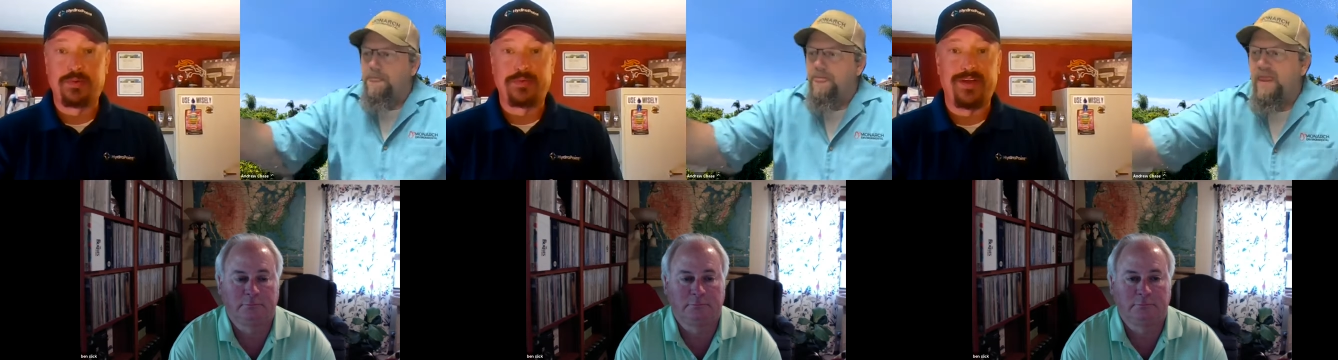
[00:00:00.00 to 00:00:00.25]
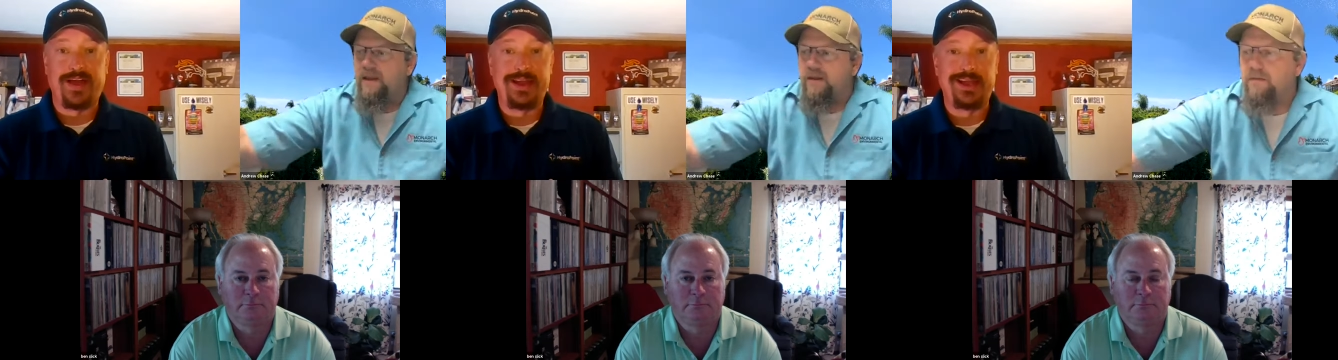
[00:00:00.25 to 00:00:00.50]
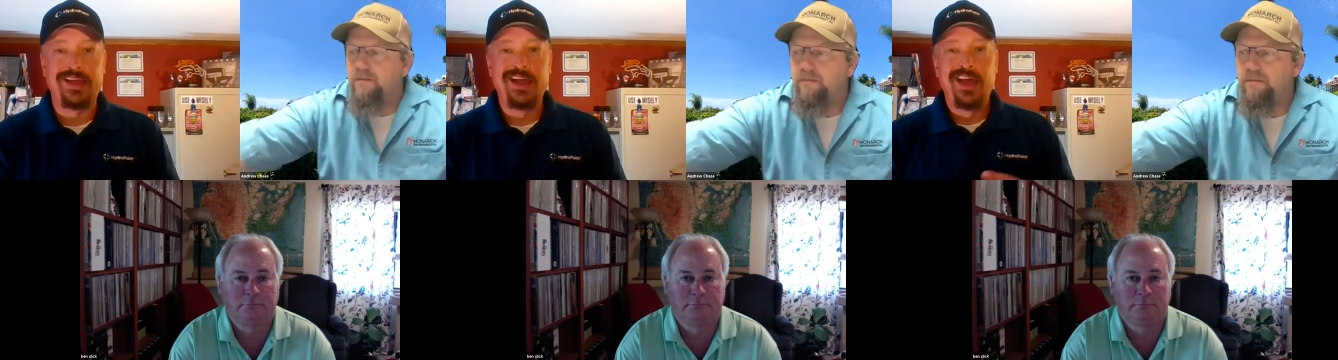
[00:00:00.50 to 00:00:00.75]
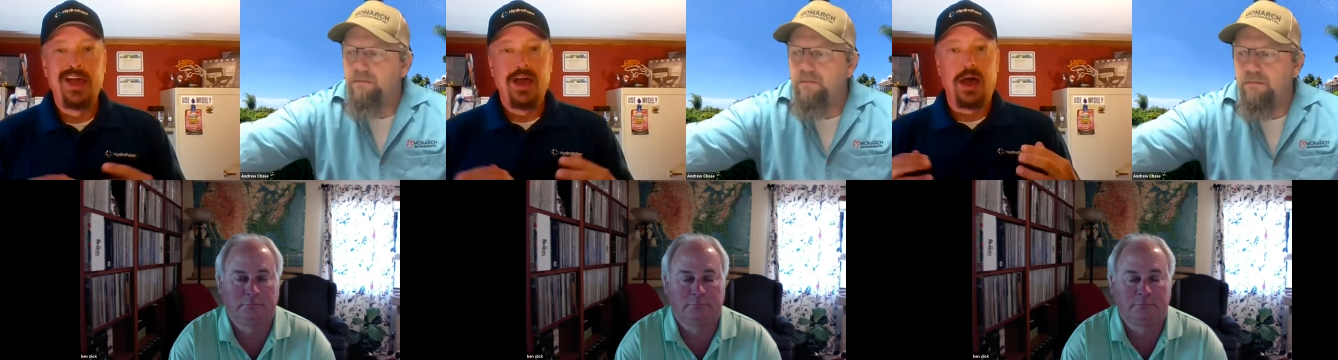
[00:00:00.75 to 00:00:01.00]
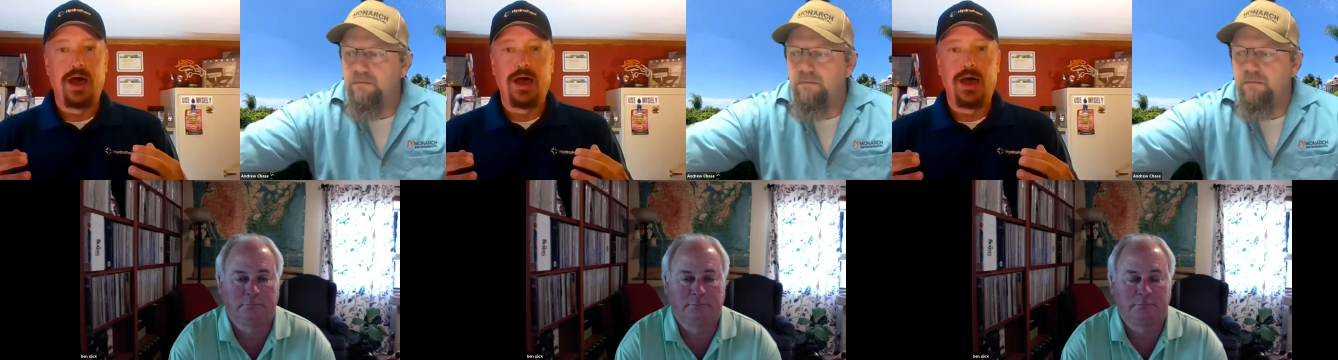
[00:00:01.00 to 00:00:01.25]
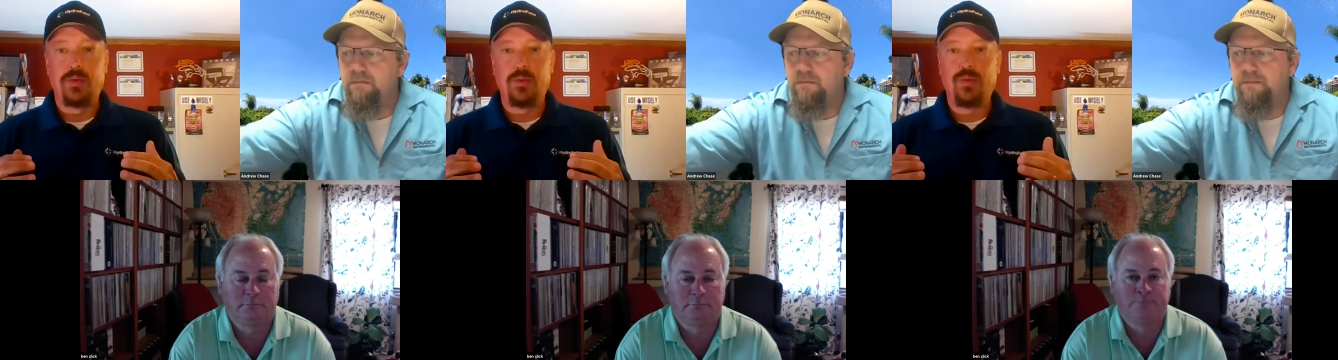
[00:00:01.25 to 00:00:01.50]
Speaker 1: are providing
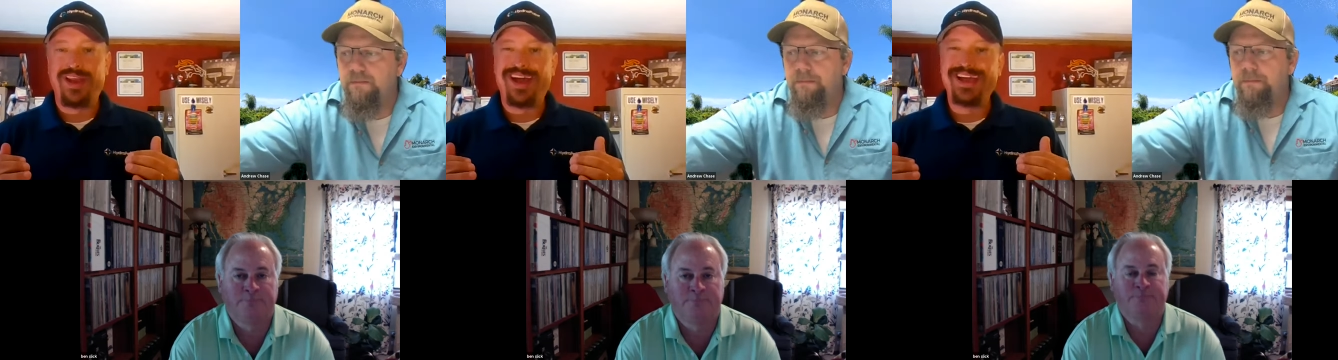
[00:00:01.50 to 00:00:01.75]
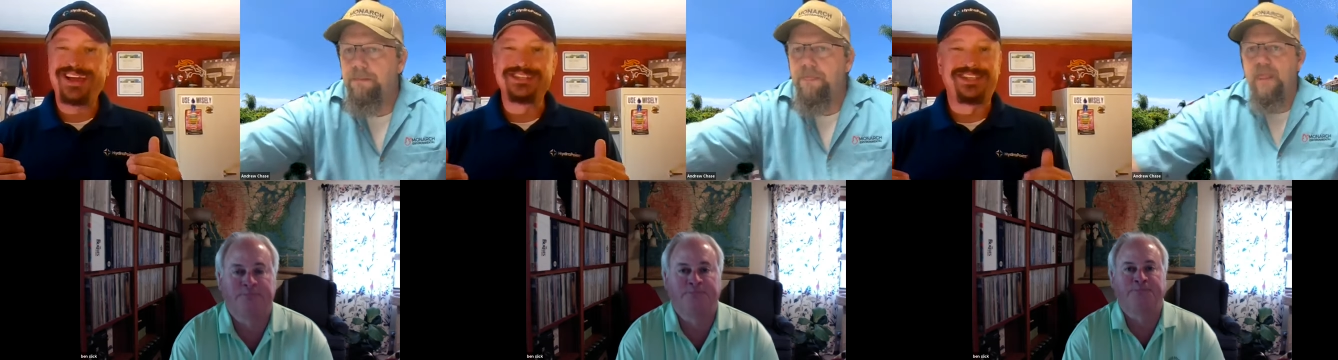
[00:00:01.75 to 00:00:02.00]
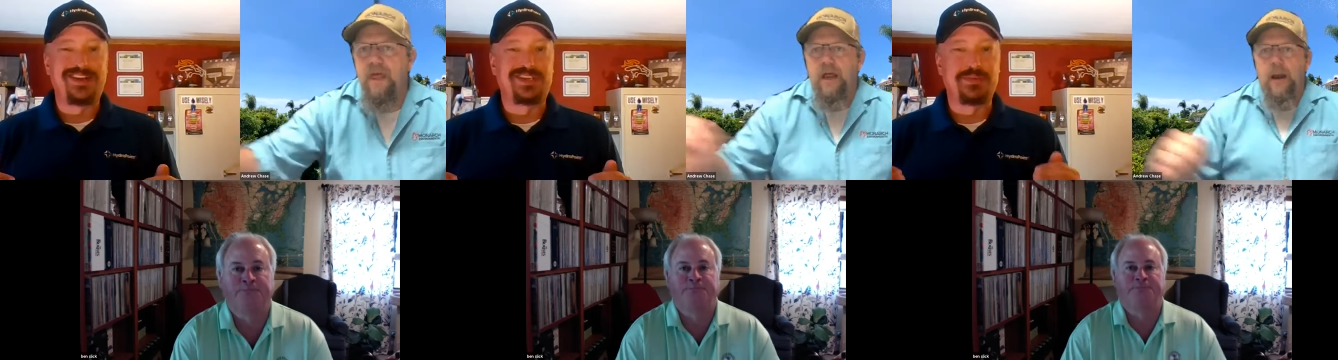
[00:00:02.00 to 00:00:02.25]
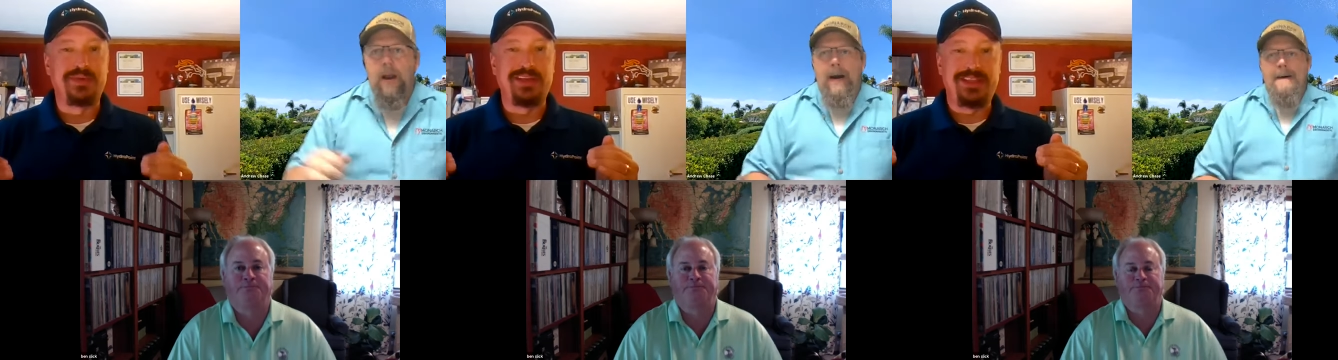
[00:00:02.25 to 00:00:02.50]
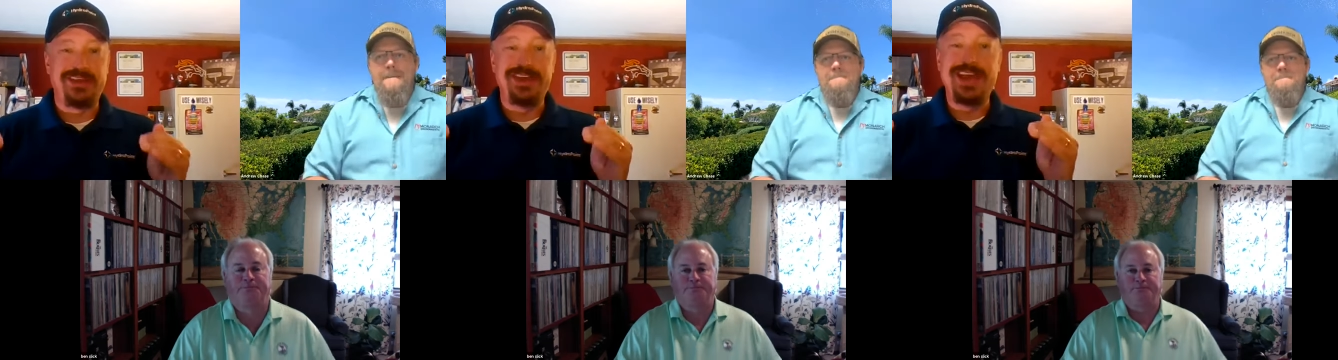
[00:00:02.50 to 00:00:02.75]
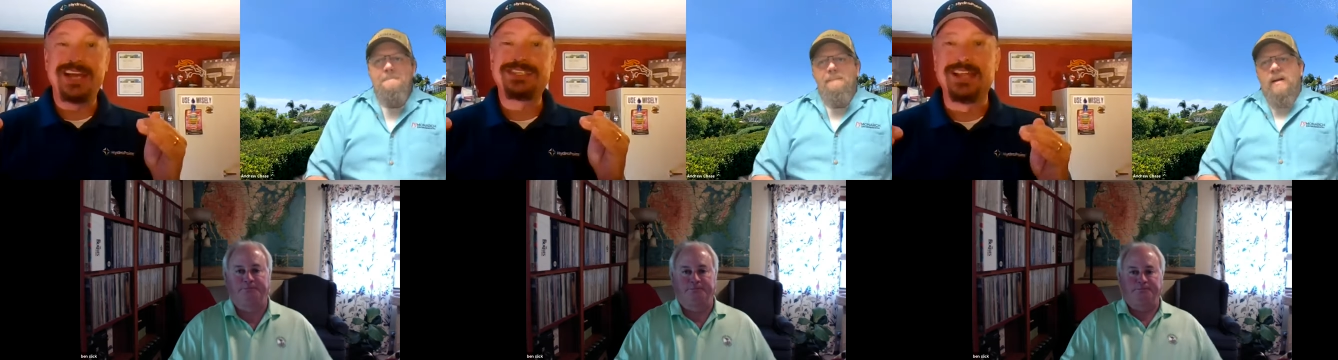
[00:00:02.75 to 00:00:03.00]
uh, what I consider to be
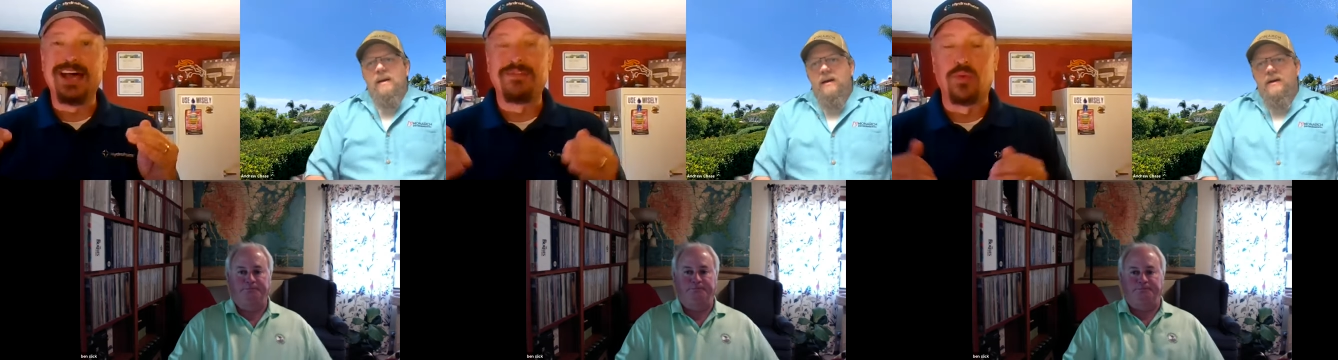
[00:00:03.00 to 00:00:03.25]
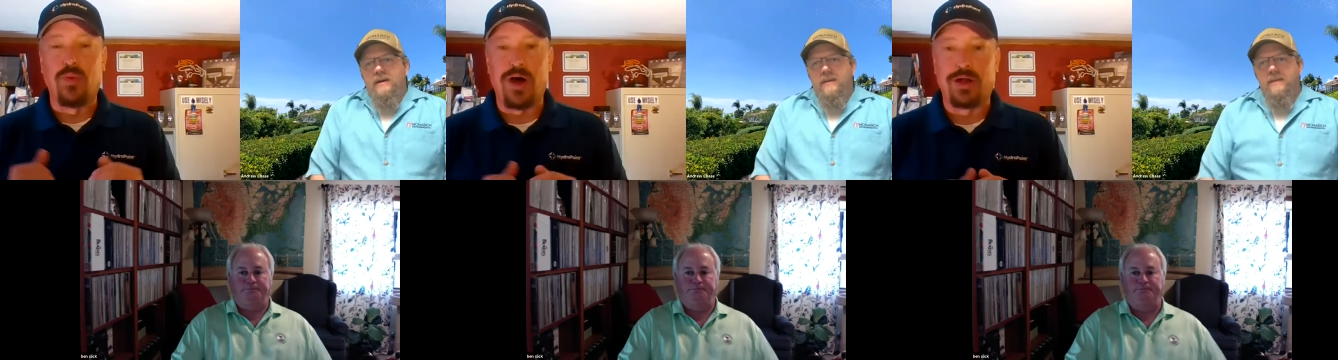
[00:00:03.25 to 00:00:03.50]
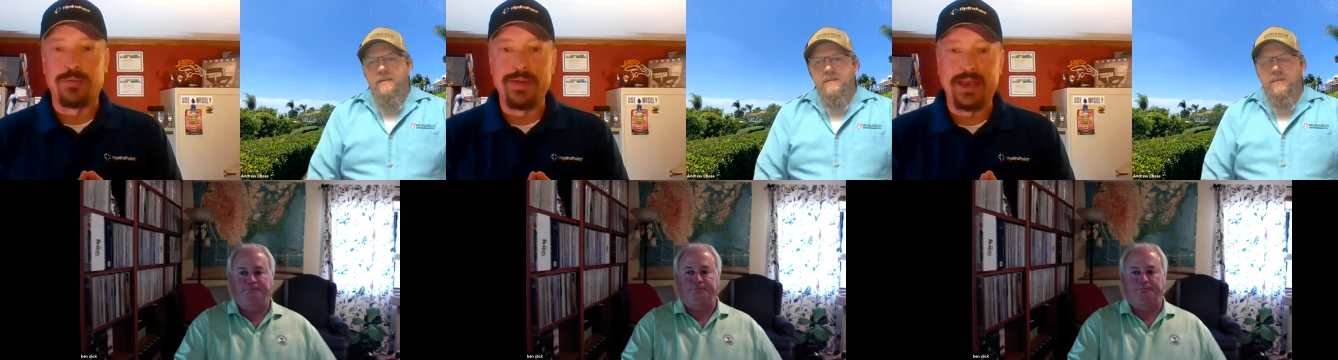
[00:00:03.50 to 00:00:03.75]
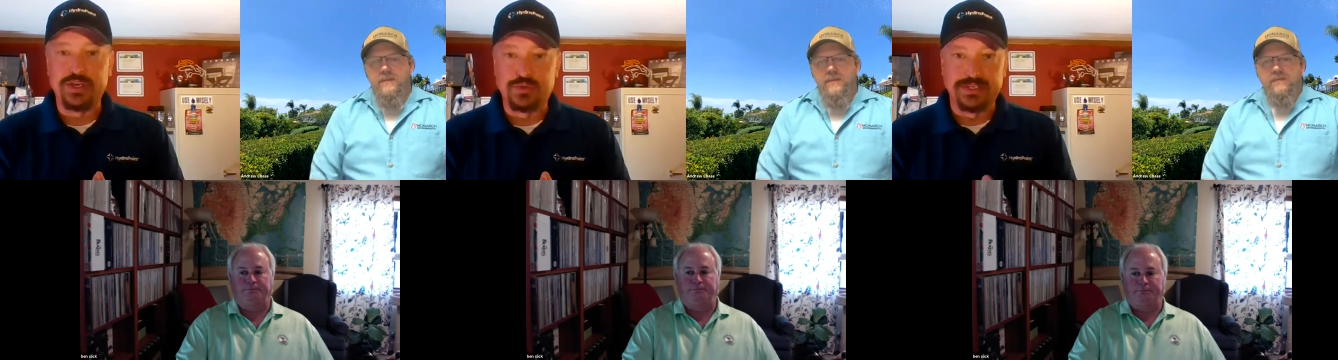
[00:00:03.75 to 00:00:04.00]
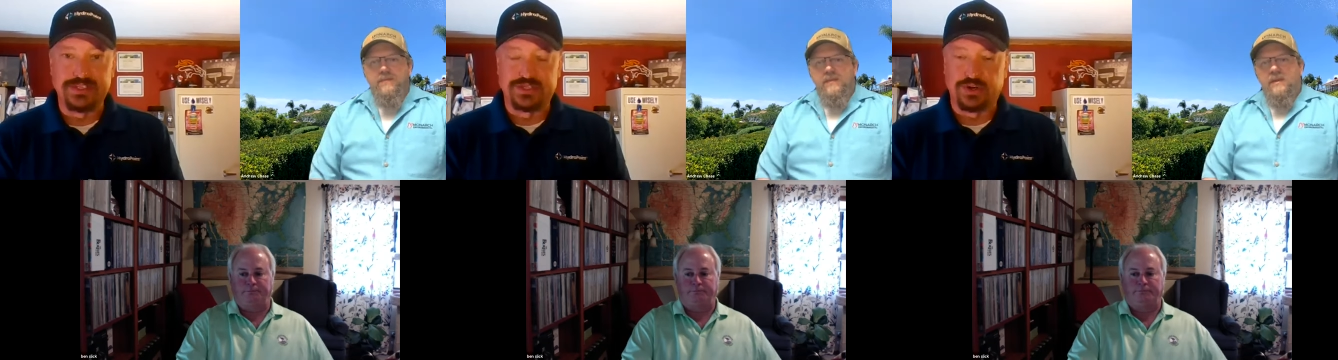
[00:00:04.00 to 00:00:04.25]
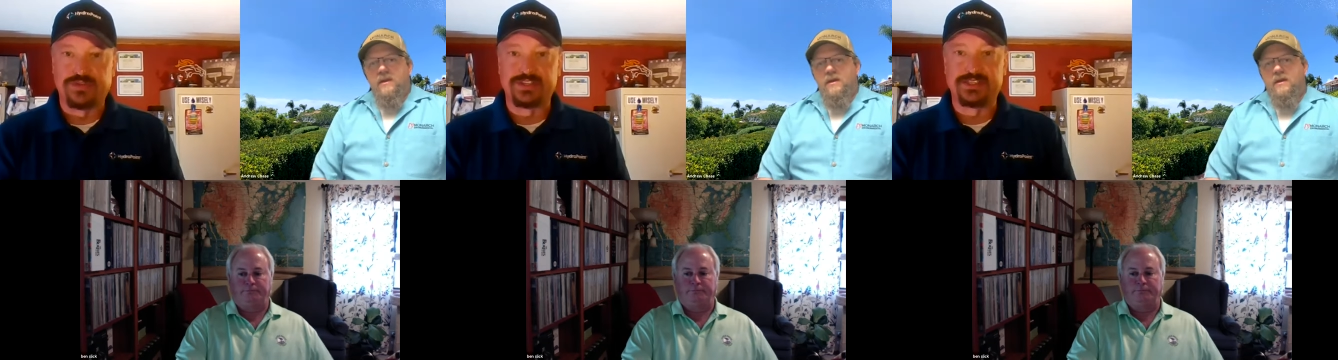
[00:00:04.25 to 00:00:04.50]
next level water management
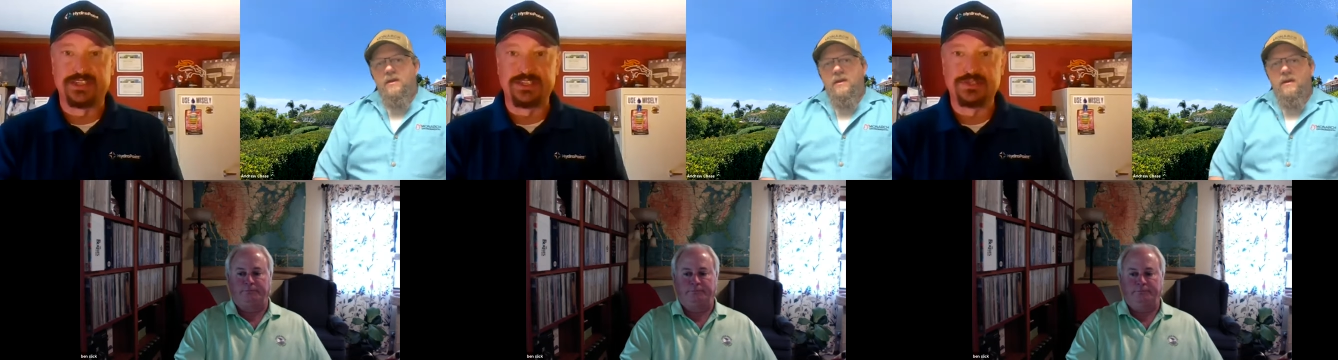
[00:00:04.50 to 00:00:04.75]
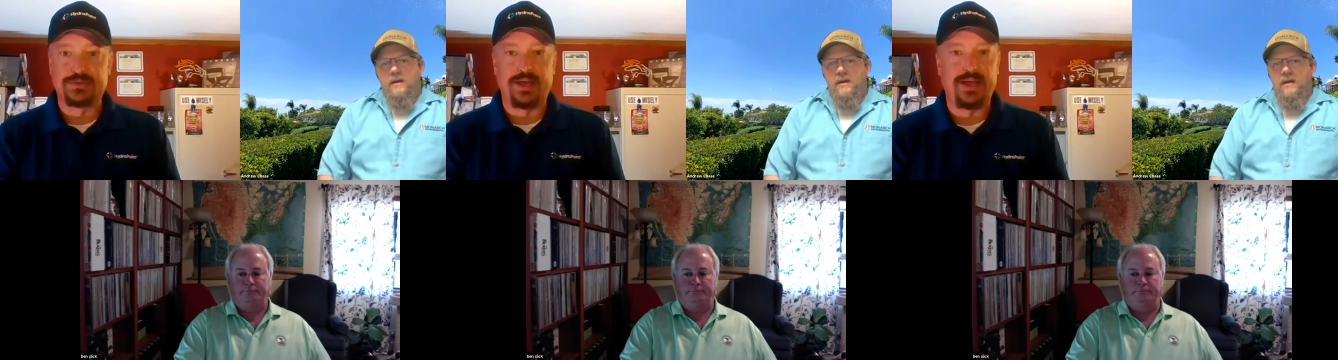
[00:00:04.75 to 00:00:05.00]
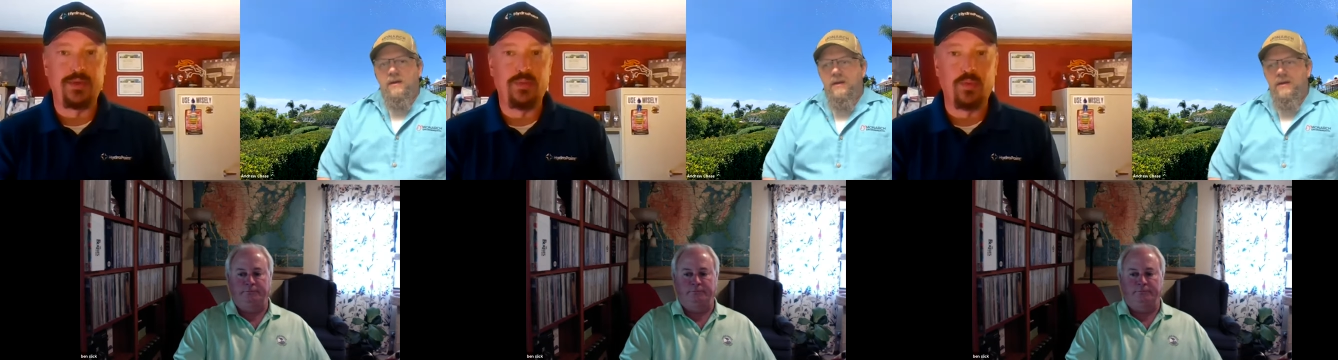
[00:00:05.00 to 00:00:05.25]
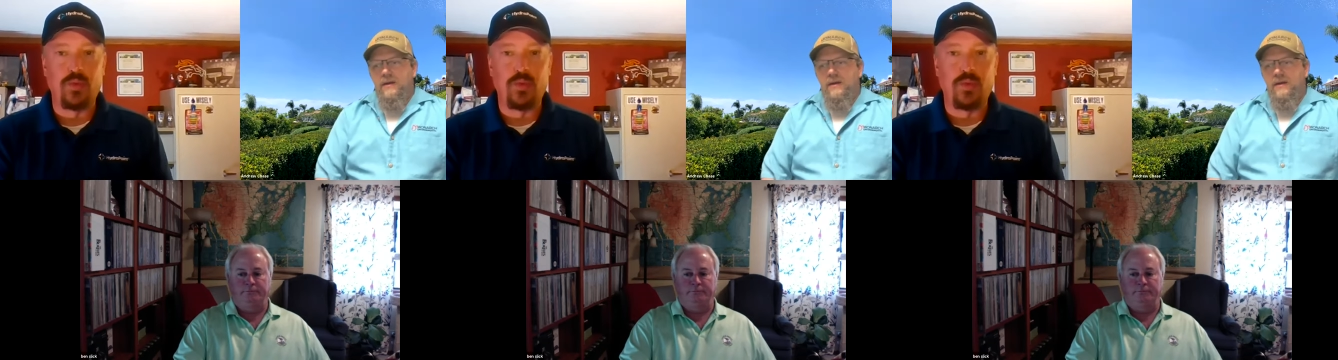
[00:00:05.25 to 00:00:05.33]
services, right?